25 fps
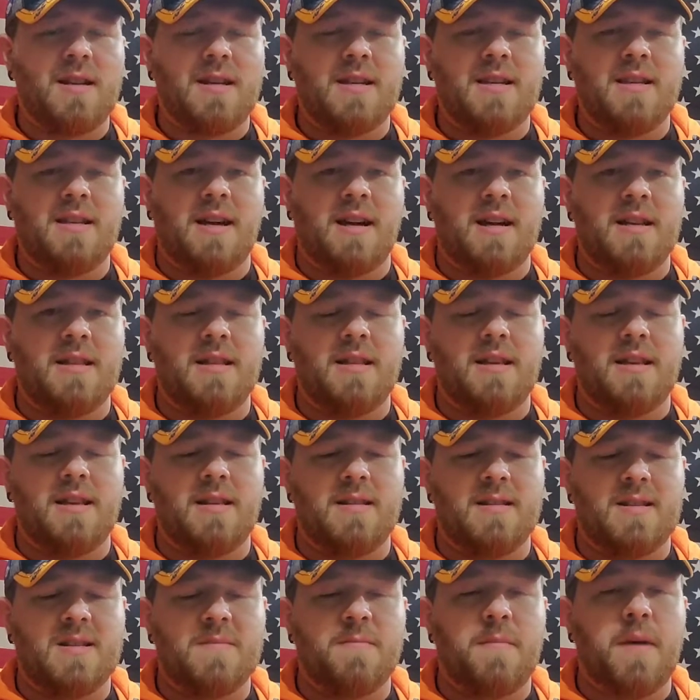hint on the
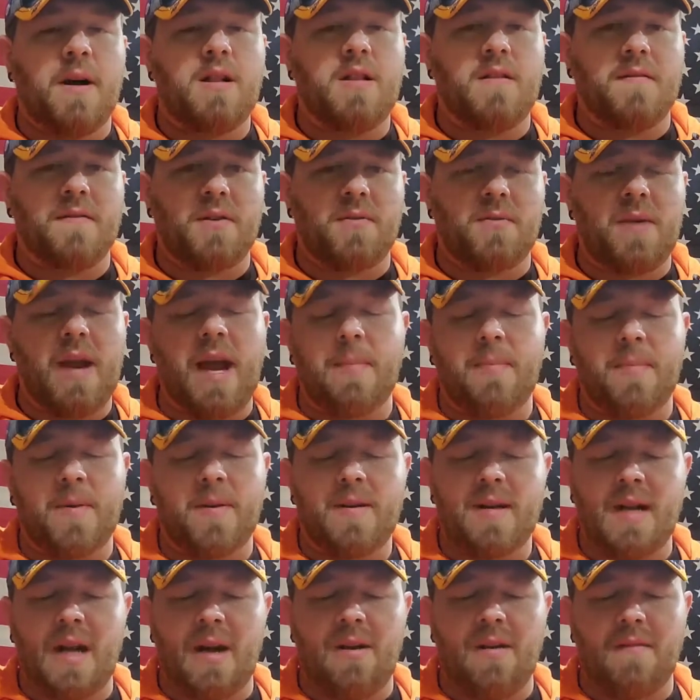smell of the
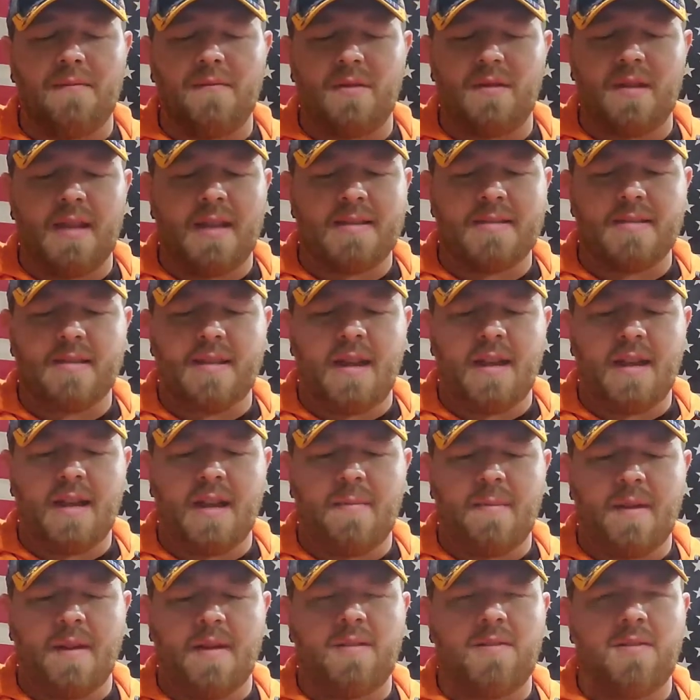wrapper. However, that's not
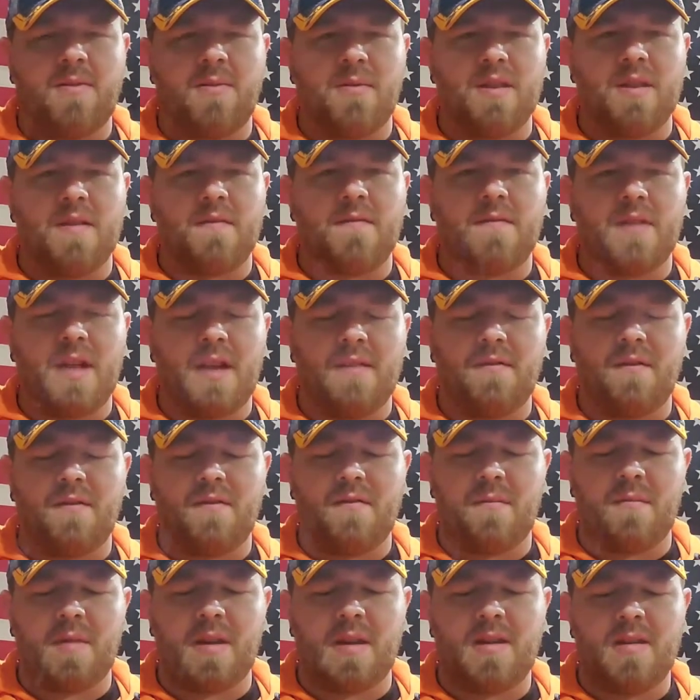coming through in the flavor
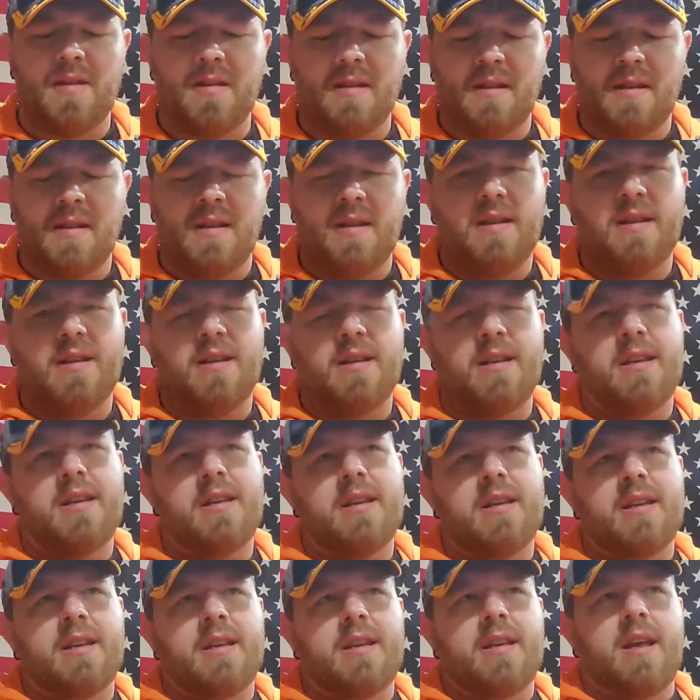for me.
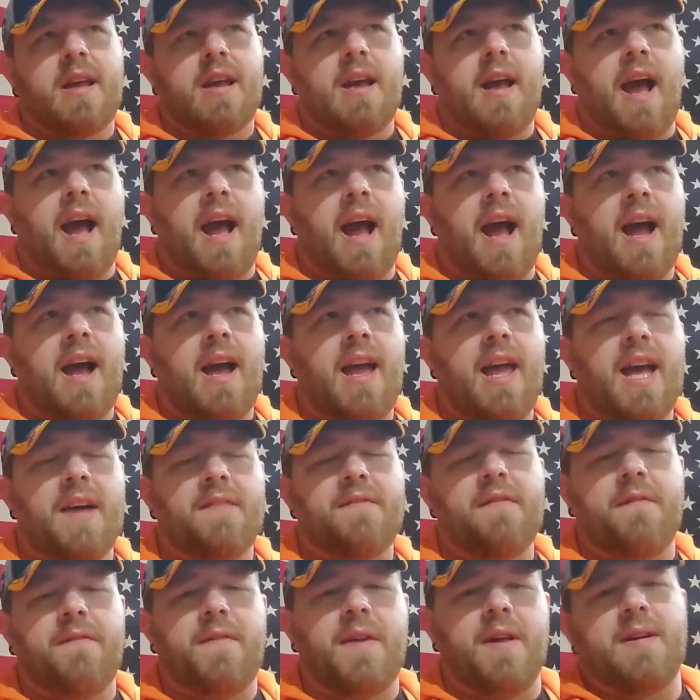I have
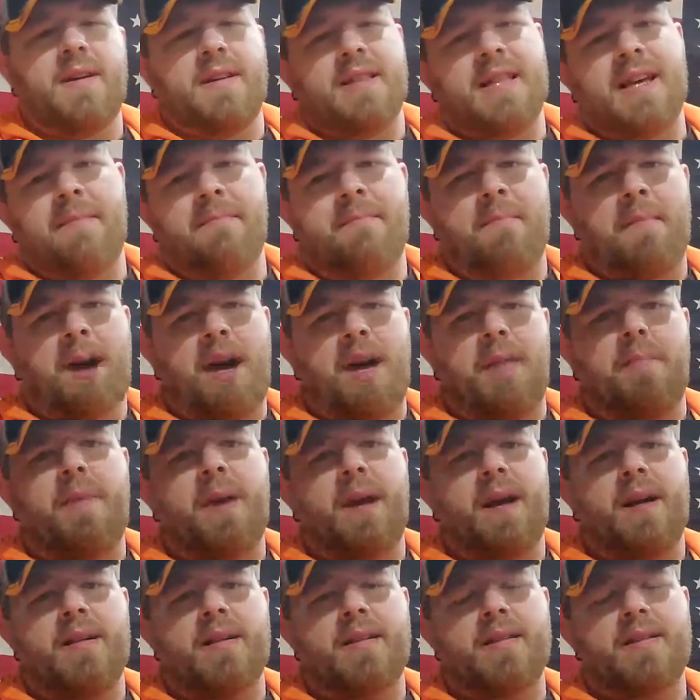a feeling that my
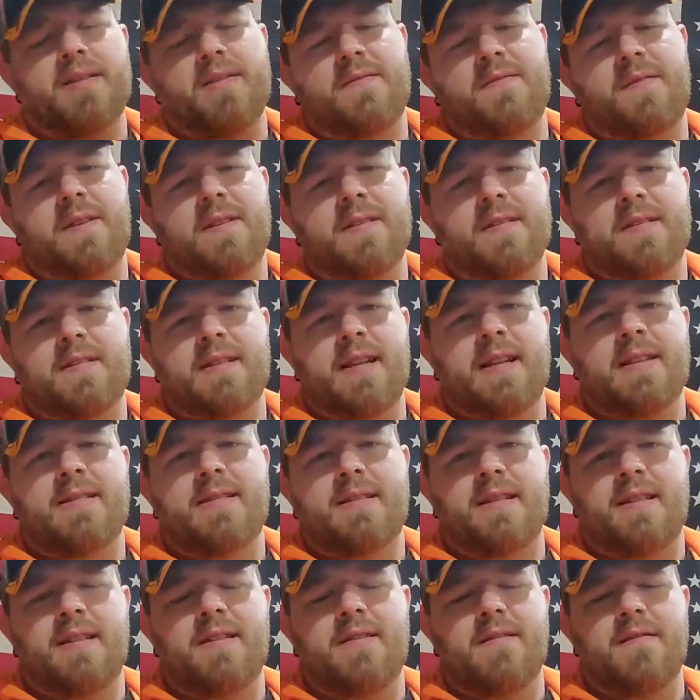palate is very
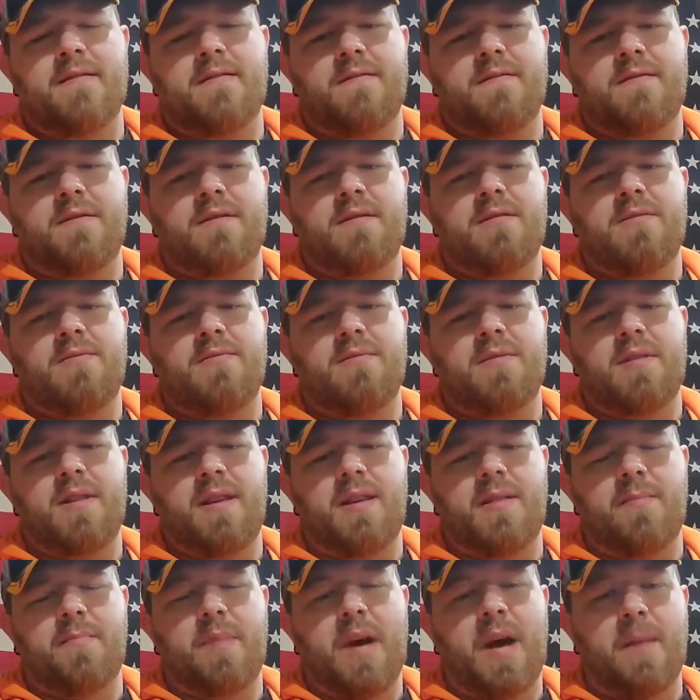sensitive to
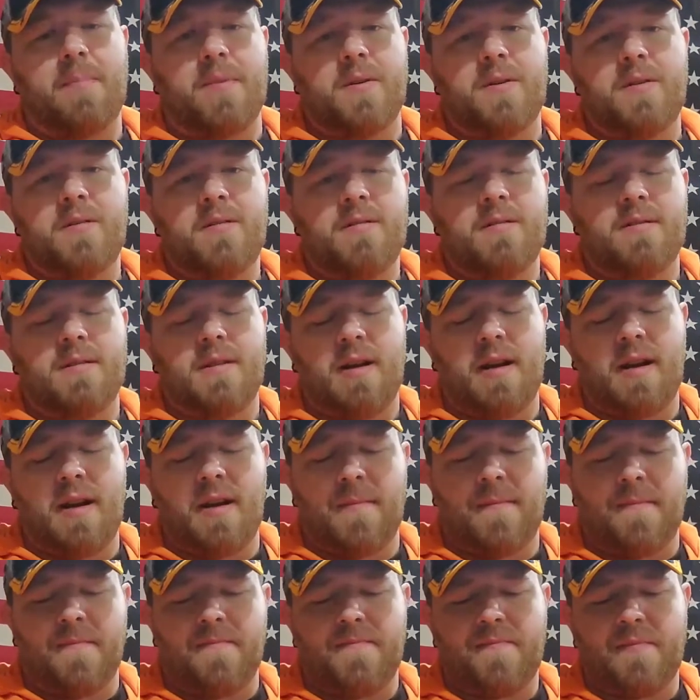the pepper
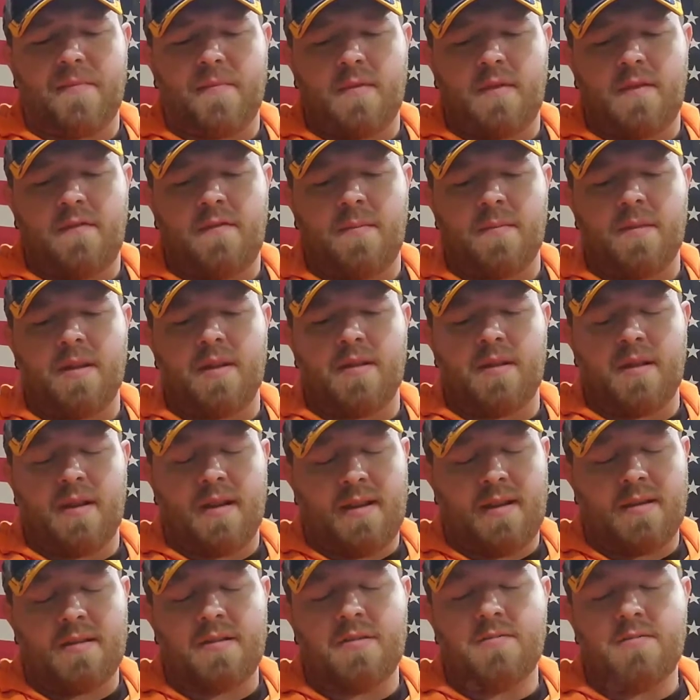from the
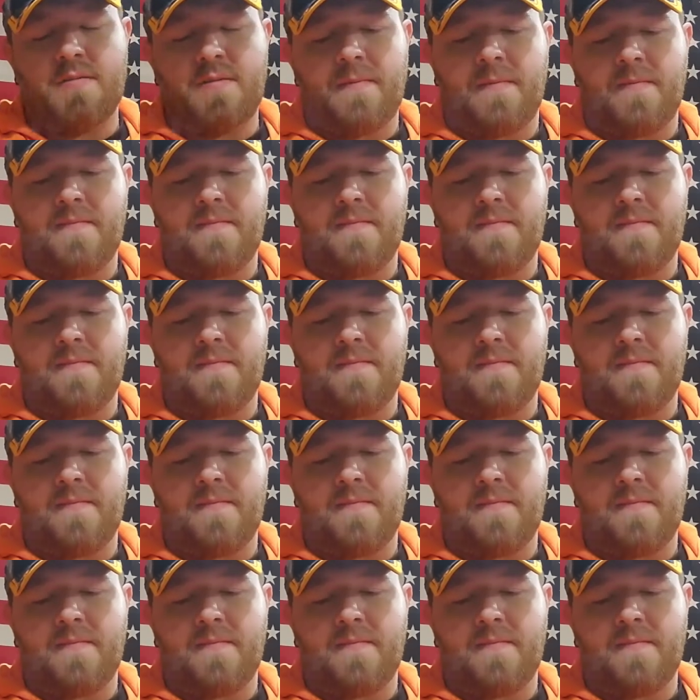Ligero